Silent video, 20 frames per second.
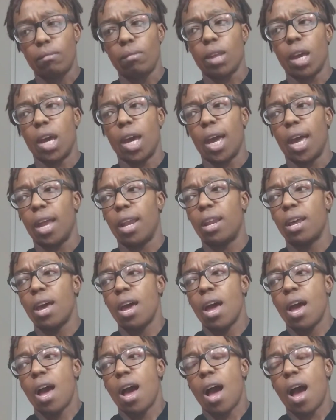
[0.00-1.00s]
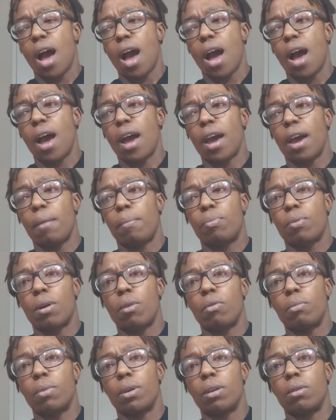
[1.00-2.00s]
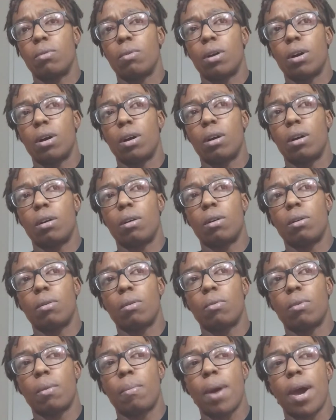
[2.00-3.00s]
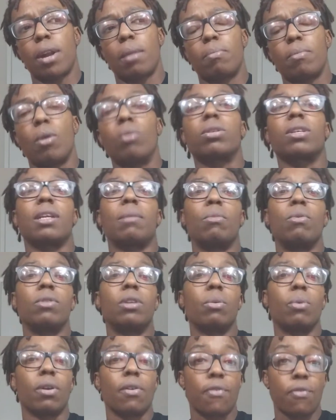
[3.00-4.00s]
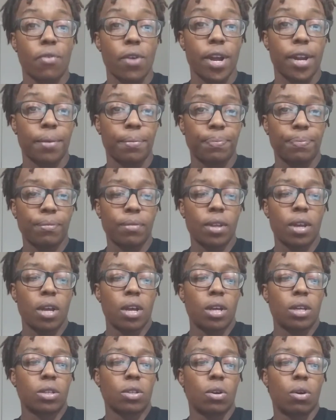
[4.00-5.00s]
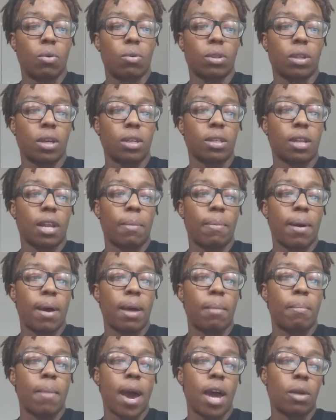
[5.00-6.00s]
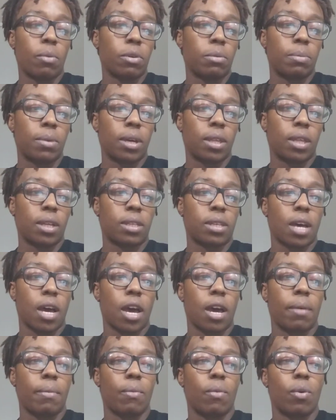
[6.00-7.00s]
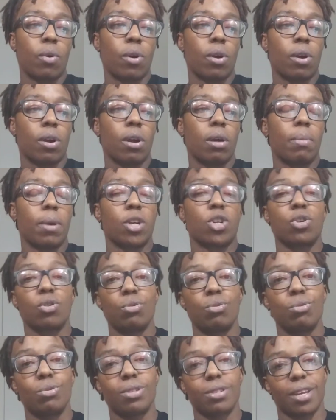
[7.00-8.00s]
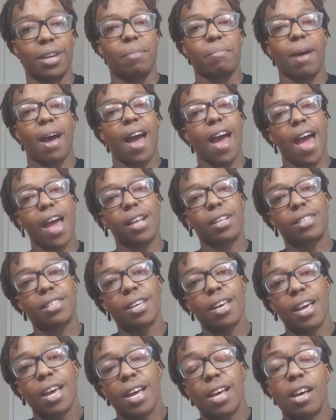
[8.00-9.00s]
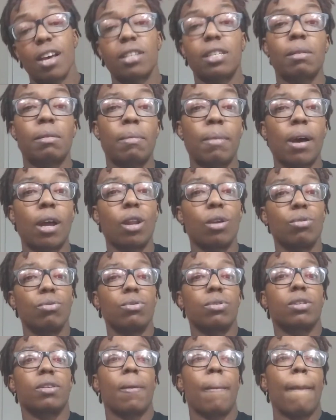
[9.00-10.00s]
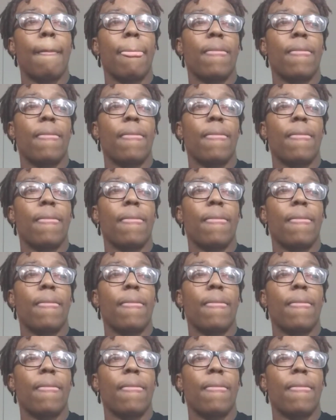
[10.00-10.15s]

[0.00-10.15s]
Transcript: And I had brought with me what mattered most because I moved in with a friend. So things that mattered with me at that time were my shoes, my hats, and some of my clothes.